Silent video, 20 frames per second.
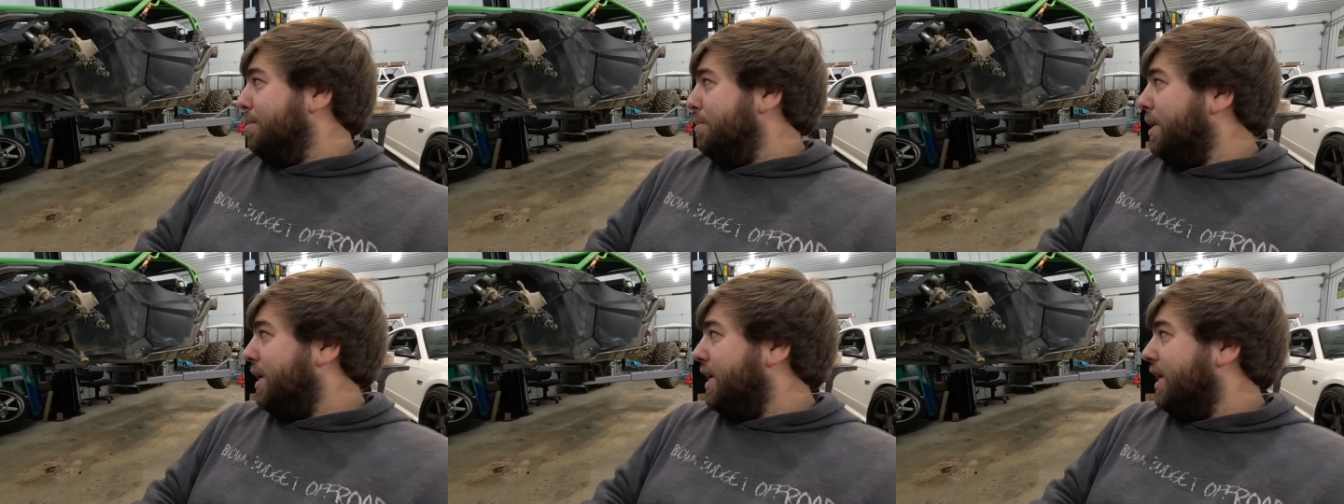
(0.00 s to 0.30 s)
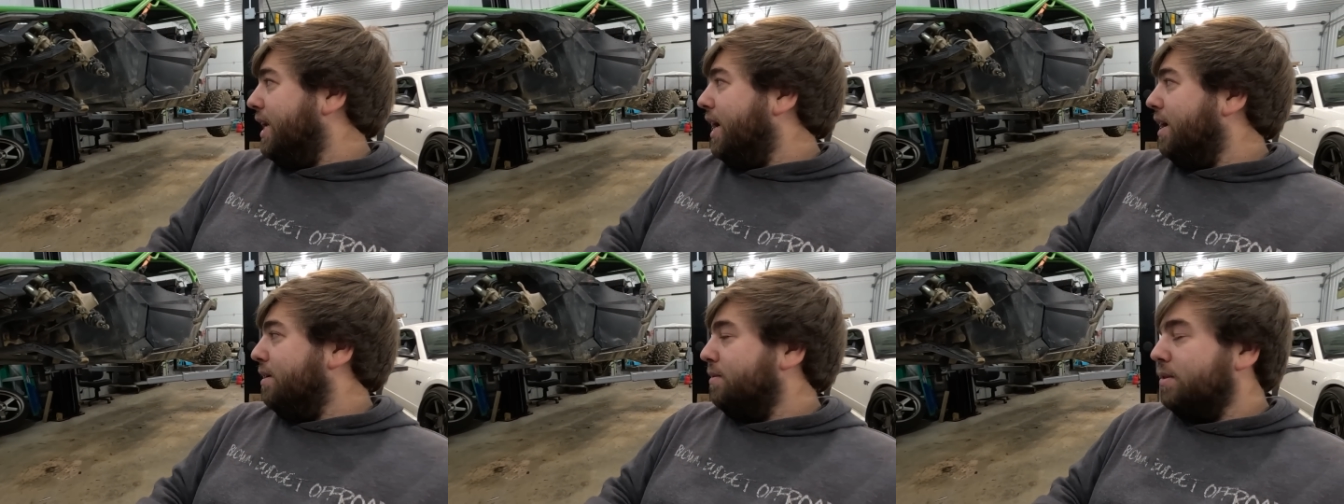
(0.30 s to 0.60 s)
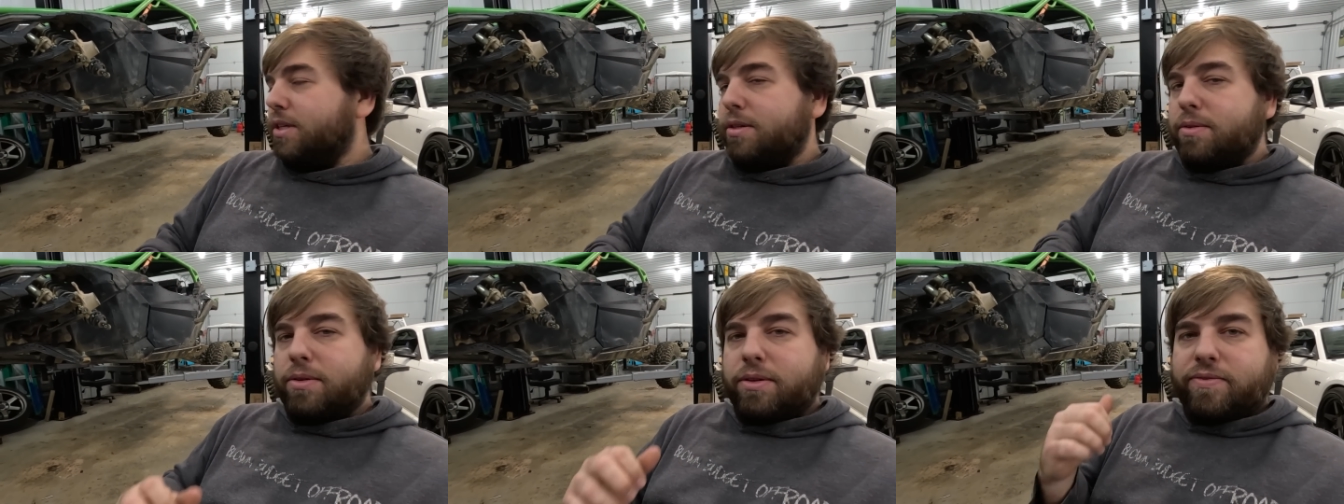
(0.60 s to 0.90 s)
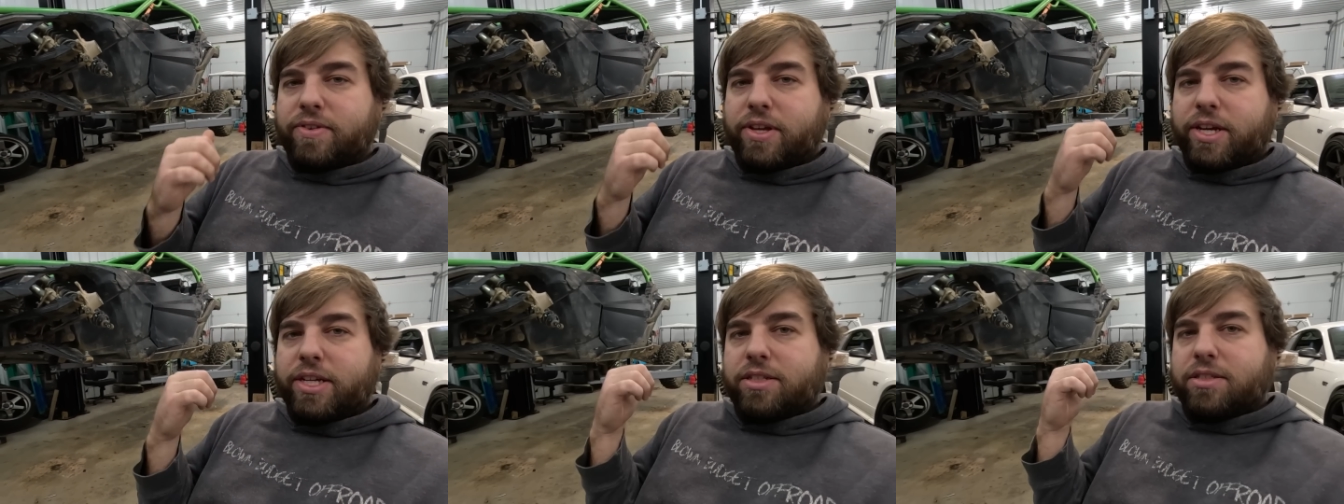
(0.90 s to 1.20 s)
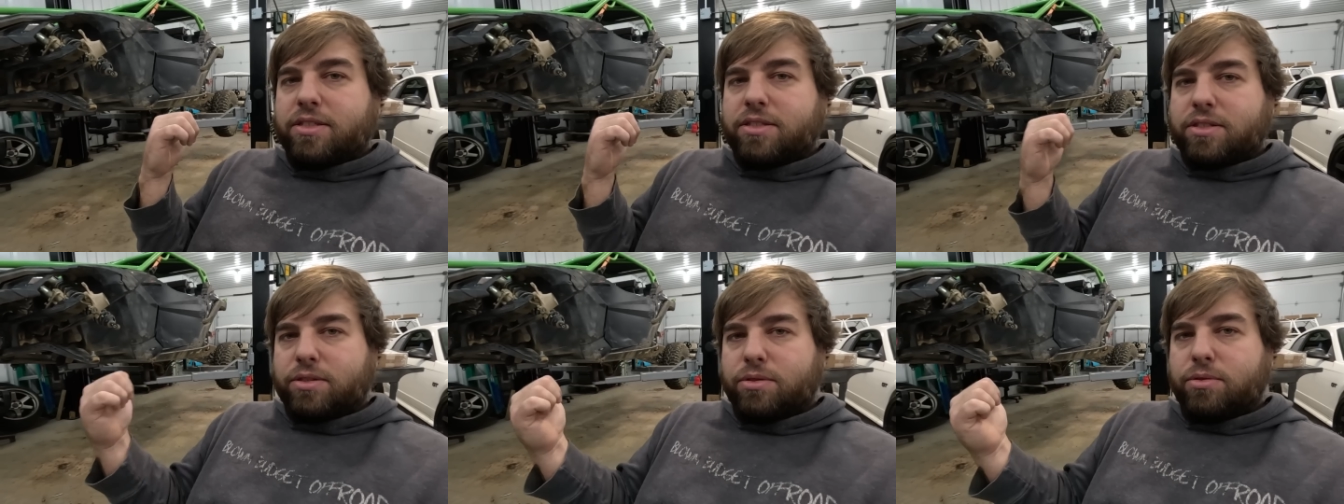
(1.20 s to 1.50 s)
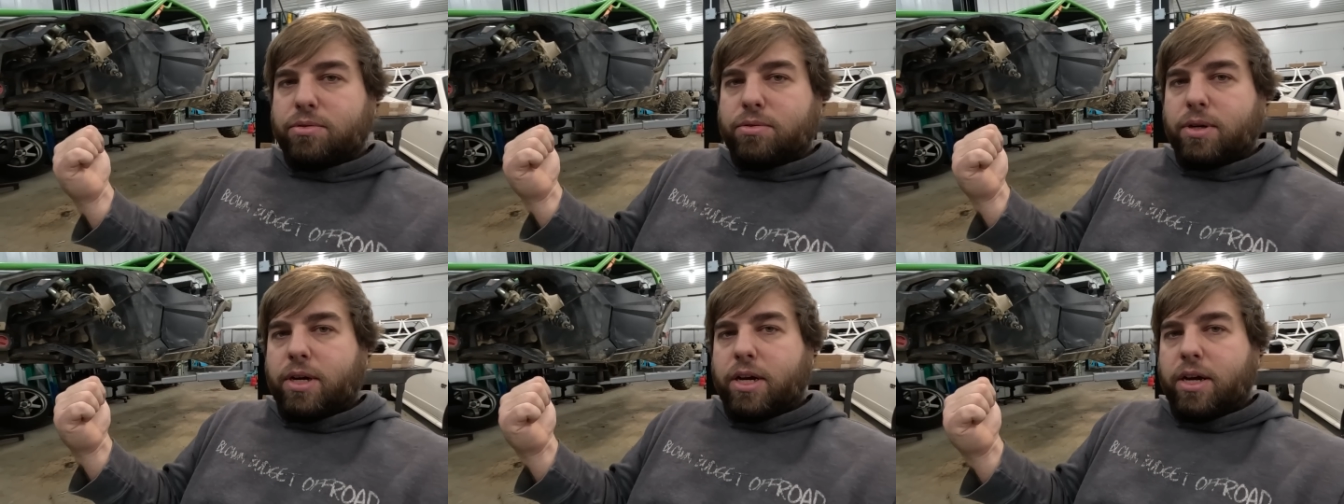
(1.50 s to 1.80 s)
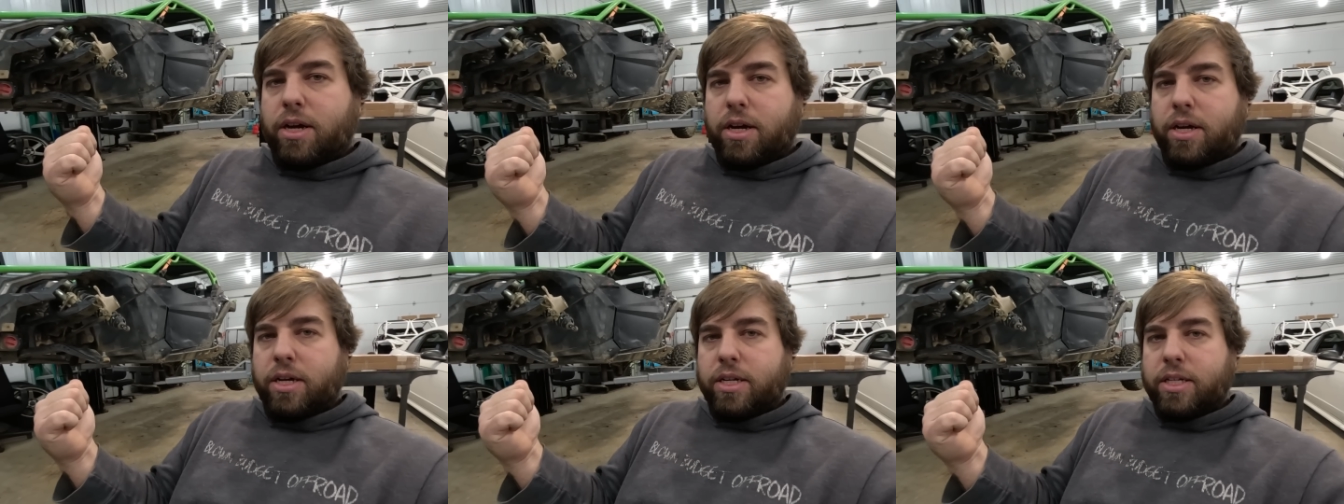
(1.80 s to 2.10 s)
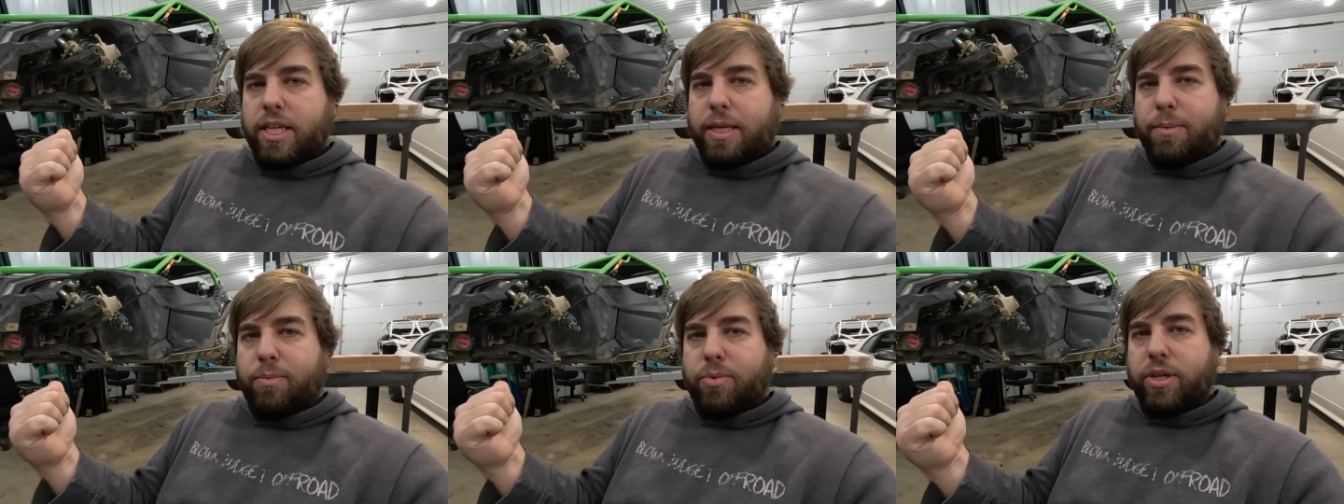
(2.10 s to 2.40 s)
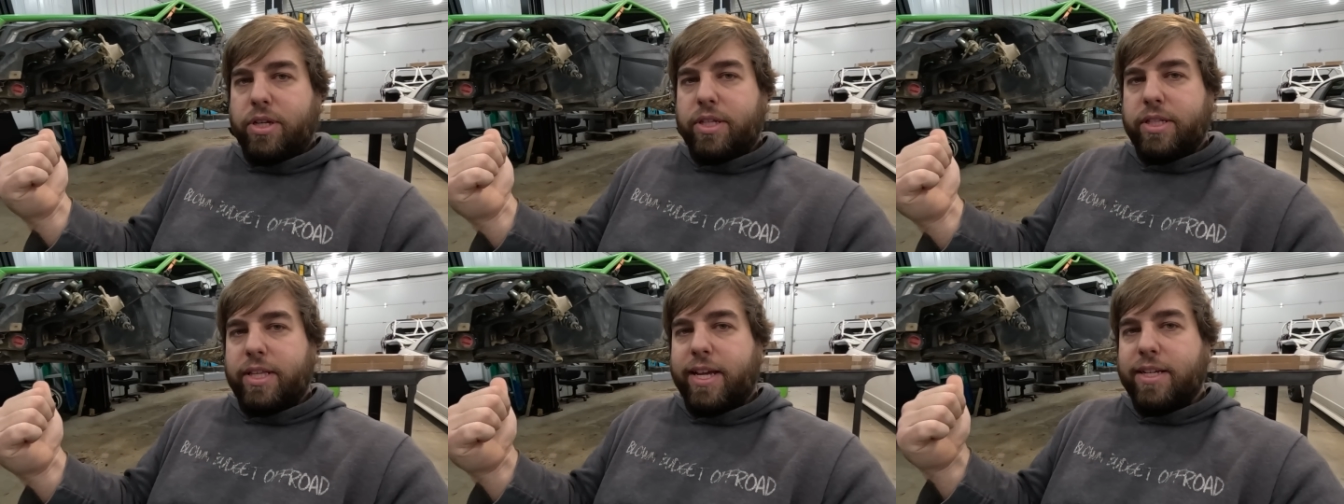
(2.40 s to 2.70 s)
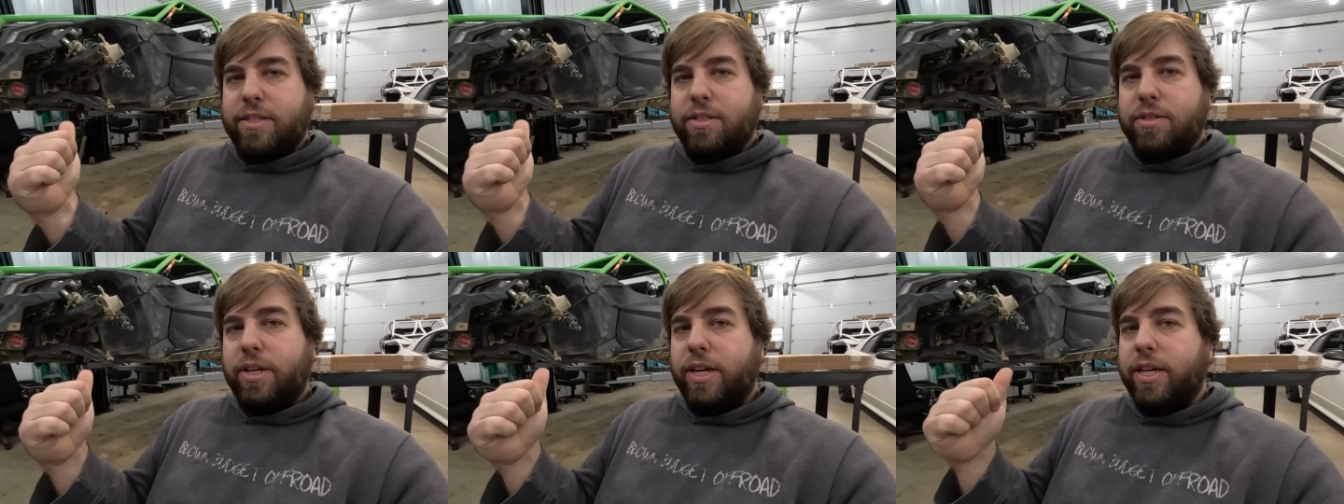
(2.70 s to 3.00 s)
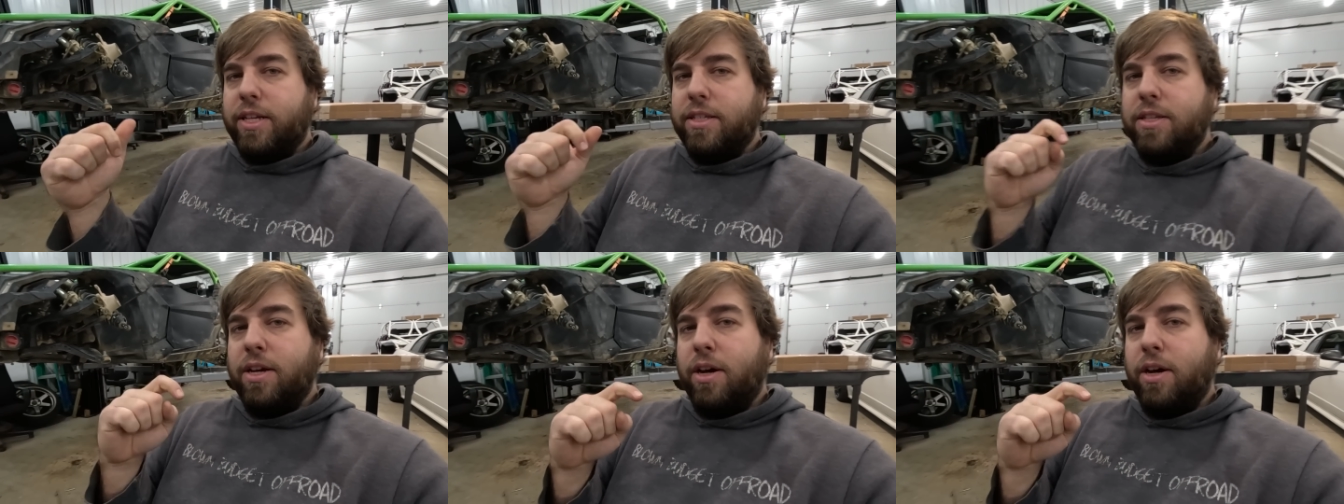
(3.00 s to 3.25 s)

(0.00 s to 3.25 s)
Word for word: but I really would have liked to uh, keep wheeling the X3.